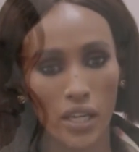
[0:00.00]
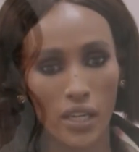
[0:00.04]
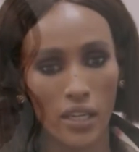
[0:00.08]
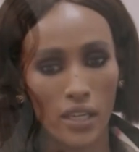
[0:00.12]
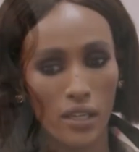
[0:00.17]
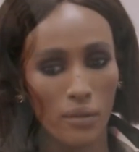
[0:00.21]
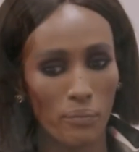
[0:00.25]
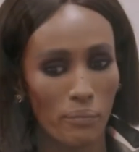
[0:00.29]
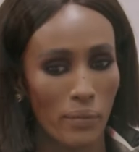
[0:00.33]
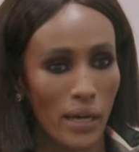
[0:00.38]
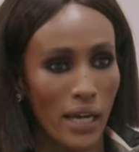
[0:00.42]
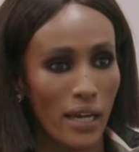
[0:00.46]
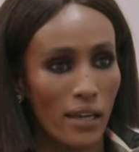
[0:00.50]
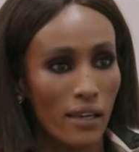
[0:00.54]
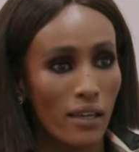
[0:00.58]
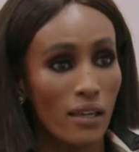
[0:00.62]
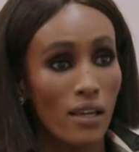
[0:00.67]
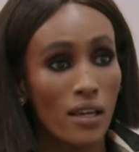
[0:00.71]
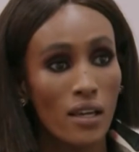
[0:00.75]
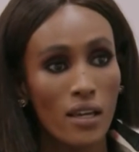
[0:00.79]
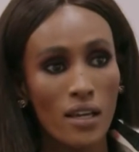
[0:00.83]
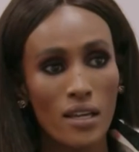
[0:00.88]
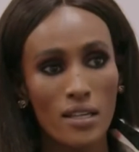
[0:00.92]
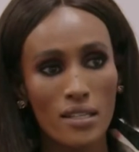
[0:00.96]
life. Like my
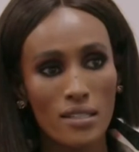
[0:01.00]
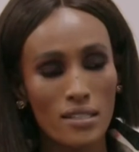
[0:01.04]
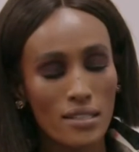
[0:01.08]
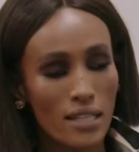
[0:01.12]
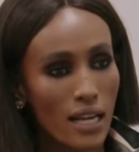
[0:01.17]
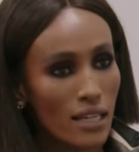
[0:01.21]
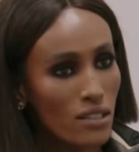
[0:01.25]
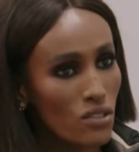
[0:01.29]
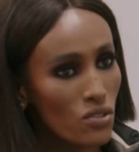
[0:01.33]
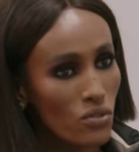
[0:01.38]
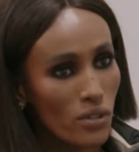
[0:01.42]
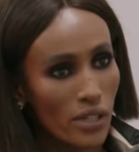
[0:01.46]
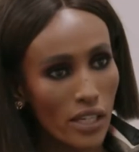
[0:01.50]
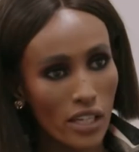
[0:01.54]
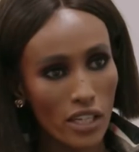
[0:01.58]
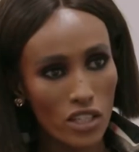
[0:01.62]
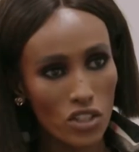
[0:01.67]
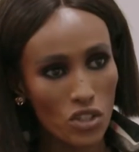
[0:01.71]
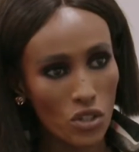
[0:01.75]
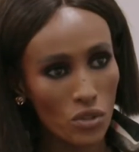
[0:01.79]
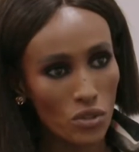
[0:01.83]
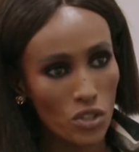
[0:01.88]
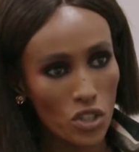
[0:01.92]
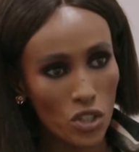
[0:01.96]
son's
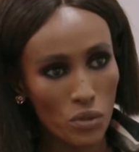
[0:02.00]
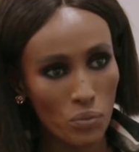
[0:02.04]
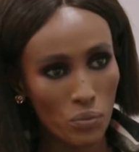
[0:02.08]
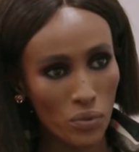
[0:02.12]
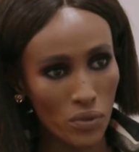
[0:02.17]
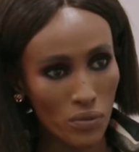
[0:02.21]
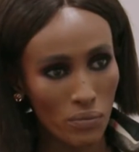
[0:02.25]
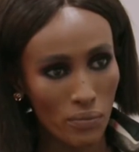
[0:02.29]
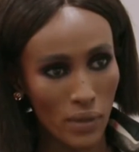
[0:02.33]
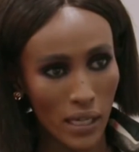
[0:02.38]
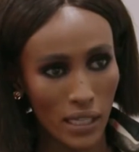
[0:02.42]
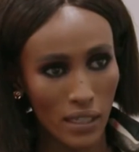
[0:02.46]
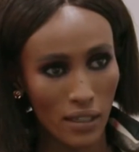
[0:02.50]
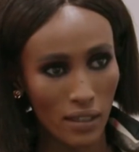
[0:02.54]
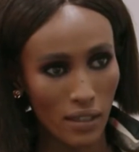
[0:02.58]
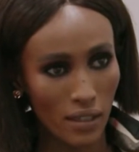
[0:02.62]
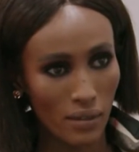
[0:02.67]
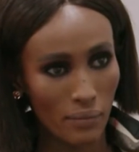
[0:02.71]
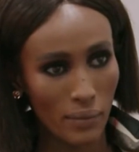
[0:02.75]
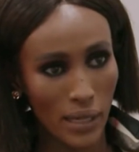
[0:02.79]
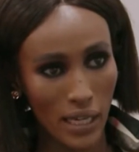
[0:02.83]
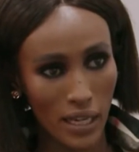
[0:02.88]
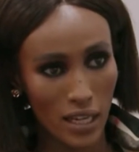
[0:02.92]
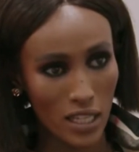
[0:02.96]
relationship with my
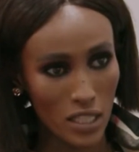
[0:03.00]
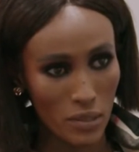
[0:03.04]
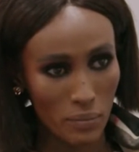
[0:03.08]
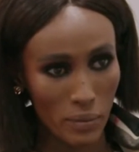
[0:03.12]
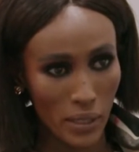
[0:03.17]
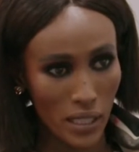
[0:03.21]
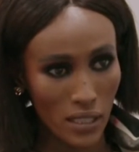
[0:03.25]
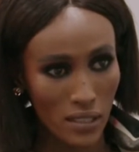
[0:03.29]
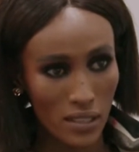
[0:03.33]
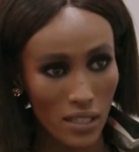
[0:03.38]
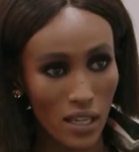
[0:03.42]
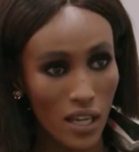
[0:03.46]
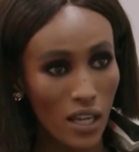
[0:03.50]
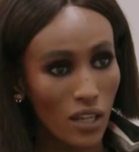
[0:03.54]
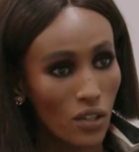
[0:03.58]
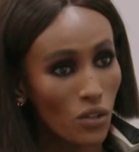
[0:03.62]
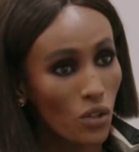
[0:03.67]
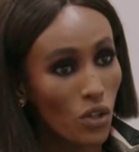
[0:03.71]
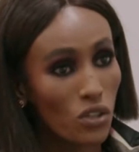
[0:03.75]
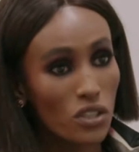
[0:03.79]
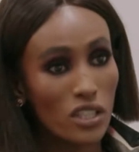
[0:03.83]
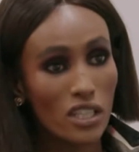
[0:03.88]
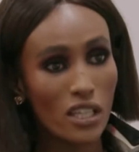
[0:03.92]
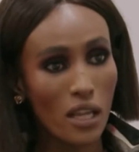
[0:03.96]
my husband,
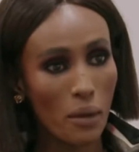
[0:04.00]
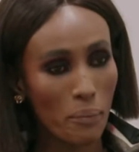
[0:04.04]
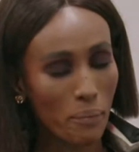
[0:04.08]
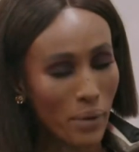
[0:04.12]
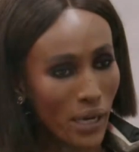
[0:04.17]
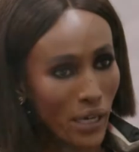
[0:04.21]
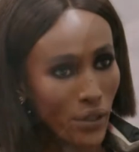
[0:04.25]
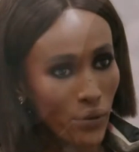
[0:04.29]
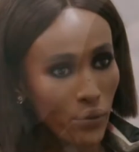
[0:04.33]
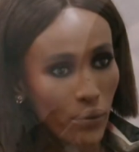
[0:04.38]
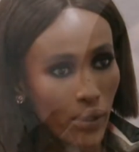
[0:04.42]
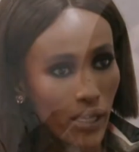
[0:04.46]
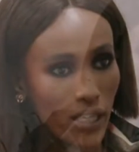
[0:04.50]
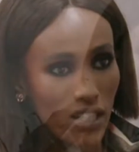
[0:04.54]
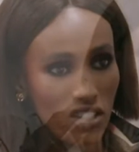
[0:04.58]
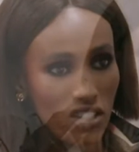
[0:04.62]
not in a bad way.